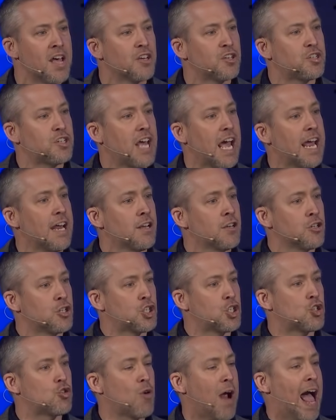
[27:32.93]

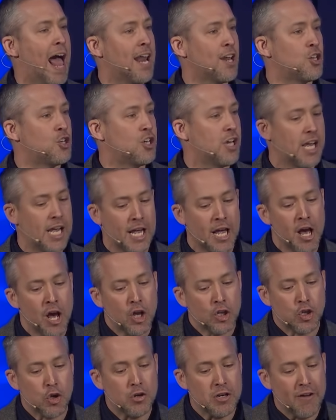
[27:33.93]
Satan's strategy
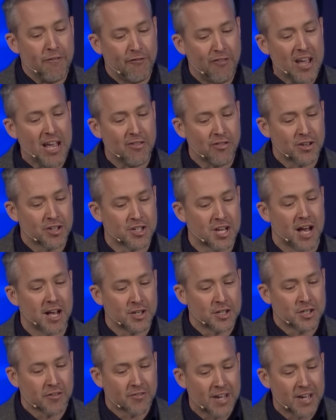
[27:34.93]
to defeat the sons